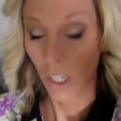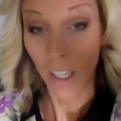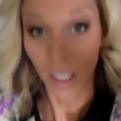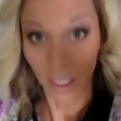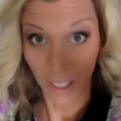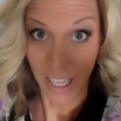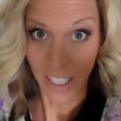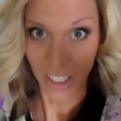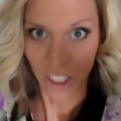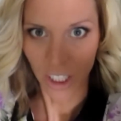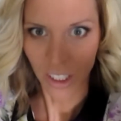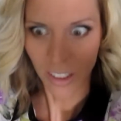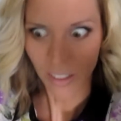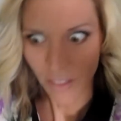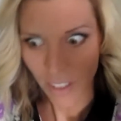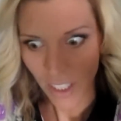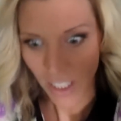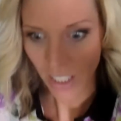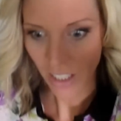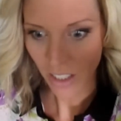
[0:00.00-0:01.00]
collection
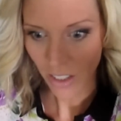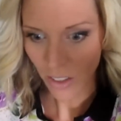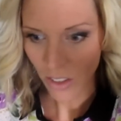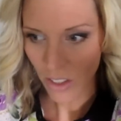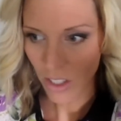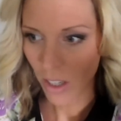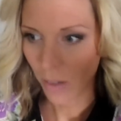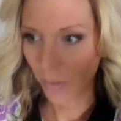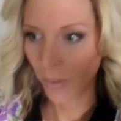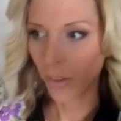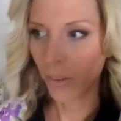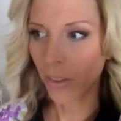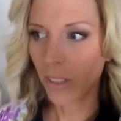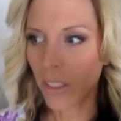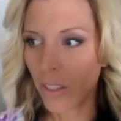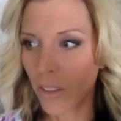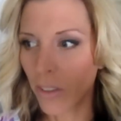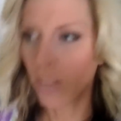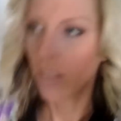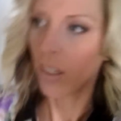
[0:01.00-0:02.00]
video, so I'm going
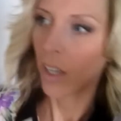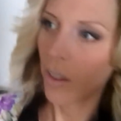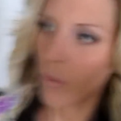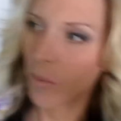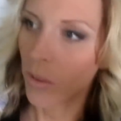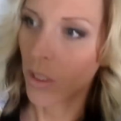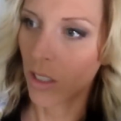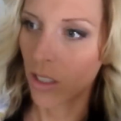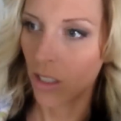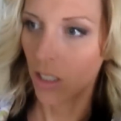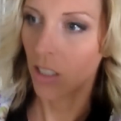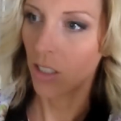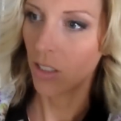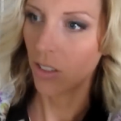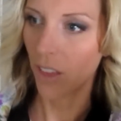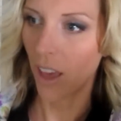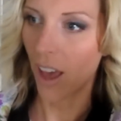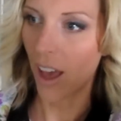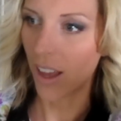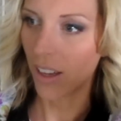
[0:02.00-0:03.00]
to attempt to do
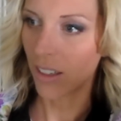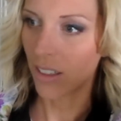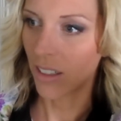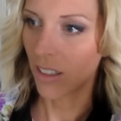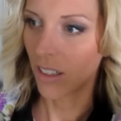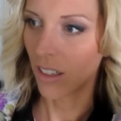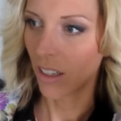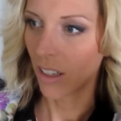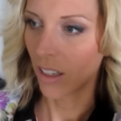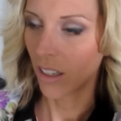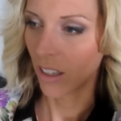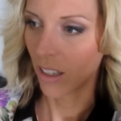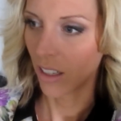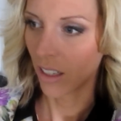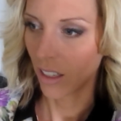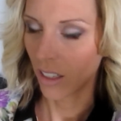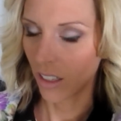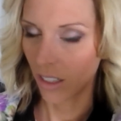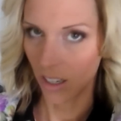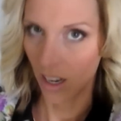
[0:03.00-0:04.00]
that
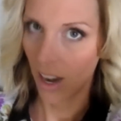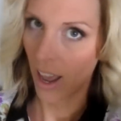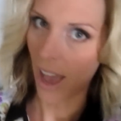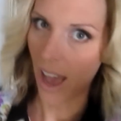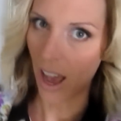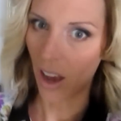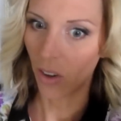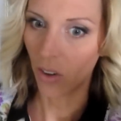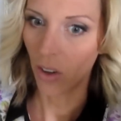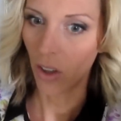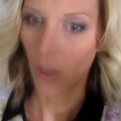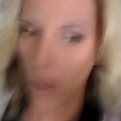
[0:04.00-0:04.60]
now.